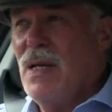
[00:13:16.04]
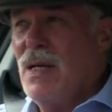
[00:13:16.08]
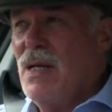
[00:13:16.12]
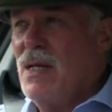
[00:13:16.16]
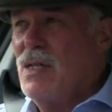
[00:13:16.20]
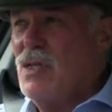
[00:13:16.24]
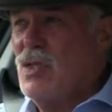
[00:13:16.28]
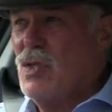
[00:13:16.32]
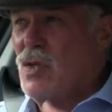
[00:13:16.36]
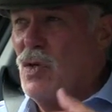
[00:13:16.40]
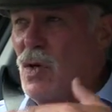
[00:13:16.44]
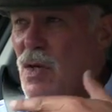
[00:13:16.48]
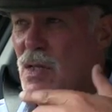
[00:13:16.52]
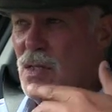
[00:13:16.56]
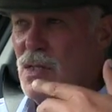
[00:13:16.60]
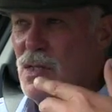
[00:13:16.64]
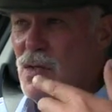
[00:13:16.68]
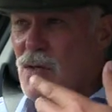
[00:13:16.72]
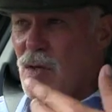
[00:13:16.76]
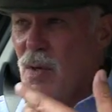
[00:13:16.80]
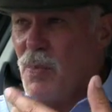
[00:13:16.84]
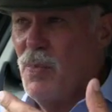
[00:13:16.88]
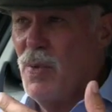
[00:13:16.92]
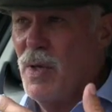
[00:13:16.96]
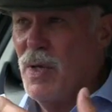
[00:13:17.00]
Start
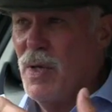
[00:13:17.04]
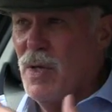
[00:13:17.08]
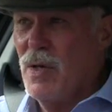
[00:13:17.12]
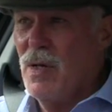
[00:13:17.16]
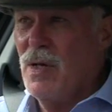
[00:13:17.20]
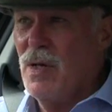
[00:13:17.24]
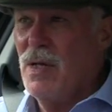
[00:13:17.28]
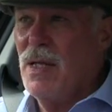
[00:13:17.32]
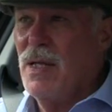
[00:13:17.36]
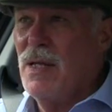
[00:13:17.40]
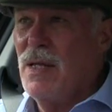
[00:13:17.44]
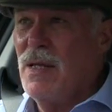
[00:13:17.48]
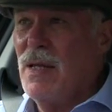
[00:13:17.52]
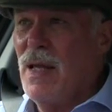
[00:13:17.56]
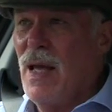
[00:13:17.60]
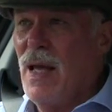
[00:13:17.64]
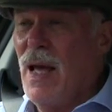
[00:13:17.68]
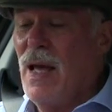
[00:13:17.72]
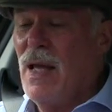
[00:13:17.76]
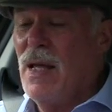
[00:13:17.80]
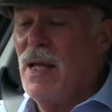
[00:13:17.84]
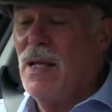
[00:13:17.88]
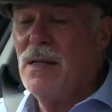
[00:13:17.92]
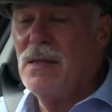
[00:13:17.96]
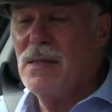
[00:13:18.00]
stopping early,
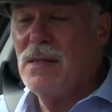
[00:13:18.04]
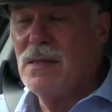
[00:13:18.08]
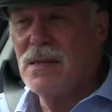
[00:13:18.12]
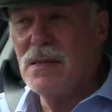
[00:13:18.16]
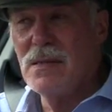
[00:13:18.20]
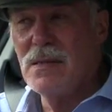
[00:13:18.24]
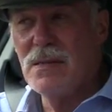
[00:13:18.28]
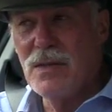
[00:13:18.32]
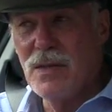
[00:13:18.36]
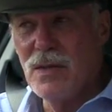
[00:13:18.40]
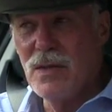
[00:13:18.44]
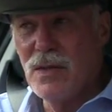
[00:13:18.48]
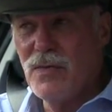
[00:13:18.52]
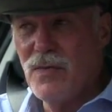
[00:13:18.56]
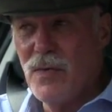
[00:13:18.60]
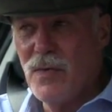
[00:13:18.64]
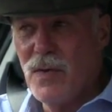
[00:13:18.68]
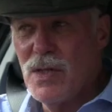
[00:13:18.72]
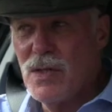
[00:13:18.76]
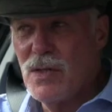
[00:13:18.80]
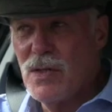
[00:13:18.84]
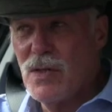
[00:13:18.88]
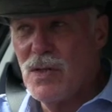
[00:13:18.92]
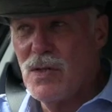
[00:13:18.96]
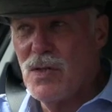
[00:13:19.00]
and you've
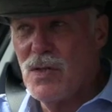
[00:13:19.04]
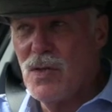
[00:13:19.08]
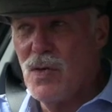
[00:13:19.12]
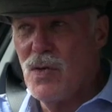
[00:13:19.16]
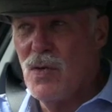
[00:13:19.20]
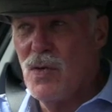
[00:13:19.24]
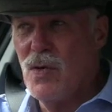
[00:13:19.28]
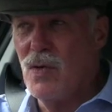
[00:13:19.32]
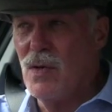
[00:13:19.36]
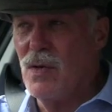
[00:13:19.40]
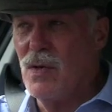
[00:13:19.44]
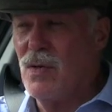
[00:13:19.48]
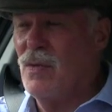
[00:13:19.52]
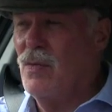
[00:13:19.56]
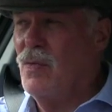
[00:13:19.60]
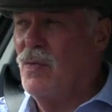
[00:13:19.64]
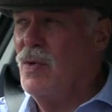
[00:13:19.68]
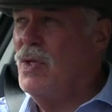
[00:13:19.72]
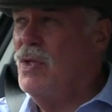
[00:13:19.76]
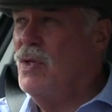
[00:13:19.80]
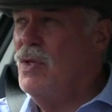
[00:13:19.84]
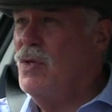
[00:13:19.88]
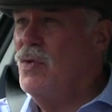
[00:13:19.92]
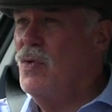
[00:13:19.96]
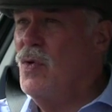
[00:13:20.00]
always got your horn.
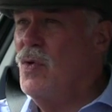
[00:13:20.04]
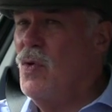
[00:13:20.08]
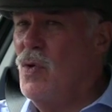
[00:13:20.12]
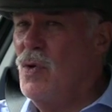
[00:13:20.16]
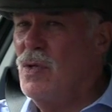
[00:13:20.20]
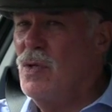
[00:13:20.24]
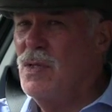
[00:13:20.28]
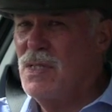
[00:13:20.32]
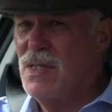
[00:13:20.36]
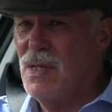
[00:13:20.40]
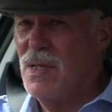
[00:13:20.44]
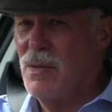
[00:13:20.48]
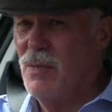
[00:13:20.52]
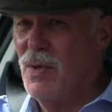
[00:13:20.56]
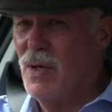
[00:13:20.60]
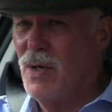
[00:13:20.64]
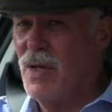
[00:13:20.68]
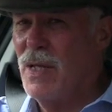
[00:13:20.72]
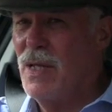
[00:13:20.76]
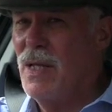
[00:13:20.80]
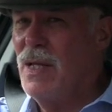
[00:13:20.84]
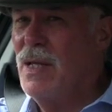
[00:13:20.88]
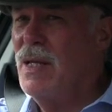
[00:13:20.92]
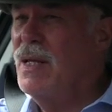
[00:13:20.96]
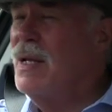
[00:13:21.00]
When you horn
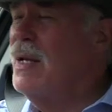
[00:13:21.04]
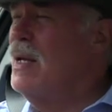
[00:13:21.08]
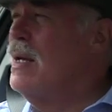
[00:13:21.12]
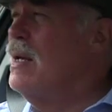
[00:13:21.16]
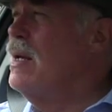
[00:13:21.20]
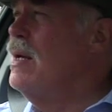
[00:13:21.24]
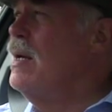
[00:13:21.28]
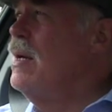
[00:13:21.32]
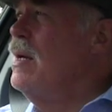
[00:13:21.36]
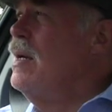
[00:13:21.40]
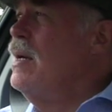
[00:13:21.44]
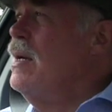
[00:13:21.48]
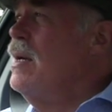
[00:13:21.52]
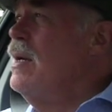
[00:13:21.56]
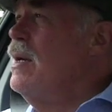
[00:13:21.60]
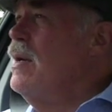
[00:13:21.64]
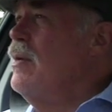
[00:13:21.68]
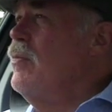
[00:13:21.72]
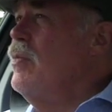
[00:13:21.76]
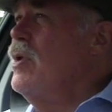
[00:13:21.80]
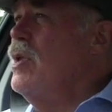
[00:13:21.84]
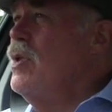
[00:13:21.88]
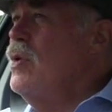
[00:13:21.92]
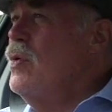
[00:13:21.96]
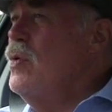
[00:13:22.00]
somebody,
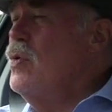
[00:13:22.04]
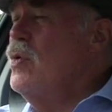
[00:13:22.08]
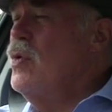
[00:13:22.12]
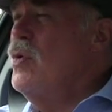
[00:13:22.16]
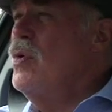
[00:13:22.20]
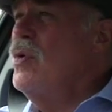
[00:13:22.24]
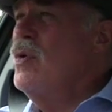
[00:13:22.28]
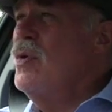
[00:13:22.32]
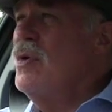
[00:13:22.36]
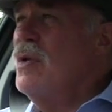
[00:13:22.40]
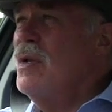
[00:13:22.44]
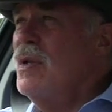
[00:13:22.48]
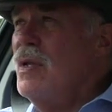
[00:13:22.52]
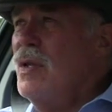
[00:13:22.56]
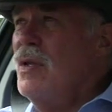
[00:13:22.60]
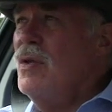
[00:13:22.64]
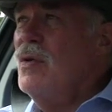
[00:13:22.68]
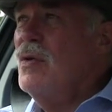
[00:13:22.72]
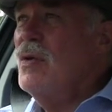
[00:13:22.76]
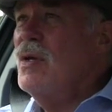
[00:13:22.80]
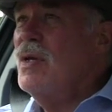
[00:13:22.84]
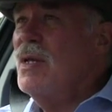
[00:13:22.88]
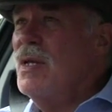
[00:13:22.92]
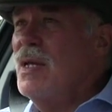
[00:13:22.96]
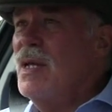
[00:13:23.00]

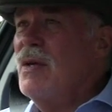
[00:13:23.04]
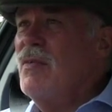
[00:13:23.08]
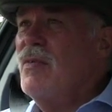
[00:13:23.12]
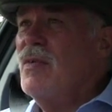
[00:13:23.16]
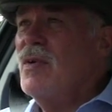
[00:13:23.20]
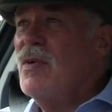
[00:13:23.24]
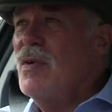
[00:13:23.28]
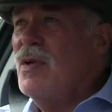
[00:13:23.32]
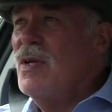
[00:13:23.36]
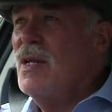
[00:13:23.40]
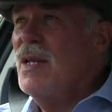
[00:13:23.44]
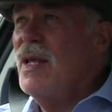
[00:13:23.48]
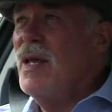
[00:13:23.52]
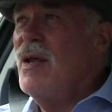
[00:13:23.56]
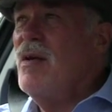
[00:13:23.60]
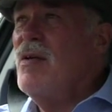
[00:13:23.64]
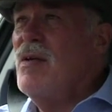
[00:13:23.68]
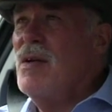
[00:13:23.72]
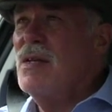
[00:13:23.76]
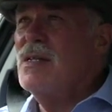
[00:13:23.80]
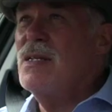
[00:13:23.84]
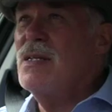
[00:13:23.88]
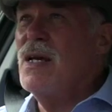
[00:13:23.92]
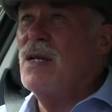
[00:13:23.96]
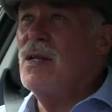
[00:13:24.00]
you can give a really
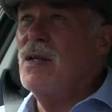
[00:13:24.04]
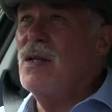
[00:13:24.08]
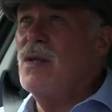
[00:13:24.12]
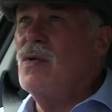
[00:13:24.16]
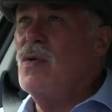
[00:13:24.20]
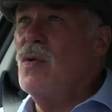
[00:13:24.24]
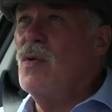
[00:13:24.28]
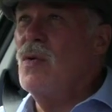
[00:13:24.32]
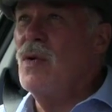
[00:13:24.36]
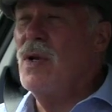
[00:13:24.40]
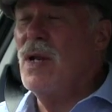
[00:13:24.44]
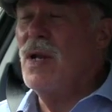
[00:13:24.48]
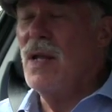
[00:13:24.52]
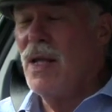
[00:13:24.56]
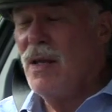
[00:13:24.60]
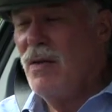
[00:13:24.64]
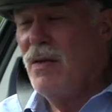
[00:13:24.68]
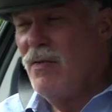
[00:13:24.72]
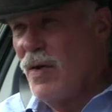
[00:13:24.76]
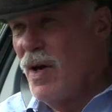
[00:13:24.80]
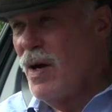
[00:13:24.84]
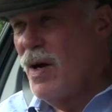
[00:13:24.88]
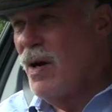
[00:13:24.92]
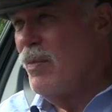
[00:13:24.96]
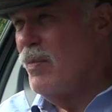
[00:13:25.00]
irritated horn.
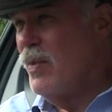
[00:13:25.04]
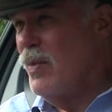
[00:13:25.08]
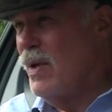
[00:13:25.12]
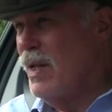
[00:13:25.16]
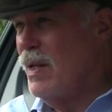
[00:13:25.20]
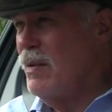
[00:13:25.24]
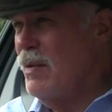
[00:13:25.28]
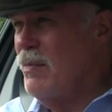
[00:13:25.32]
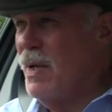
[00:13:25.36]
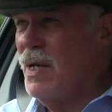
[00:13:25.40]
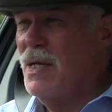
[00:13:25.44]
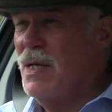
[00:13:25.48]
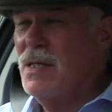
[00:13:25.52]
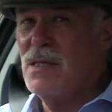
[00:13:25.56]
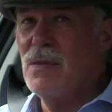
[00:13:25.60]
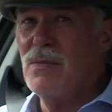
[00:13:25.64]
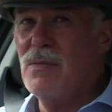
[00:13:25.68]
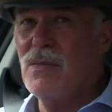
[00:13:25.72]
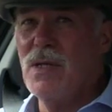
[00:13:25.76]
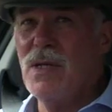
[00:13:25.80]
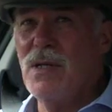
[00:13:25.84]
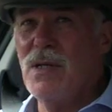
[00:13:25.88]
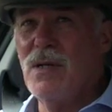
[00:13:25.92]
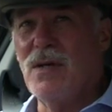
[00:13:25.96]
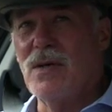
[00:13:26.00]
Invariably, it makes
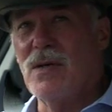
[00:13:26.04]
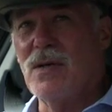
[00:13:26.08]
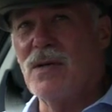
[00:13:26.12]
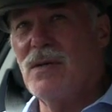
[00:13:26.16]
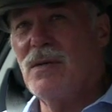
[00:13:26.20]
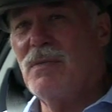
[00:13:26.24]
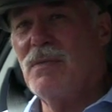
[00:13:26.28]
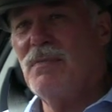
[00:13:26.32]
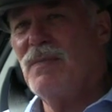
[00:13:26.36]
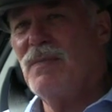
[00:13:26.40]
somebody look.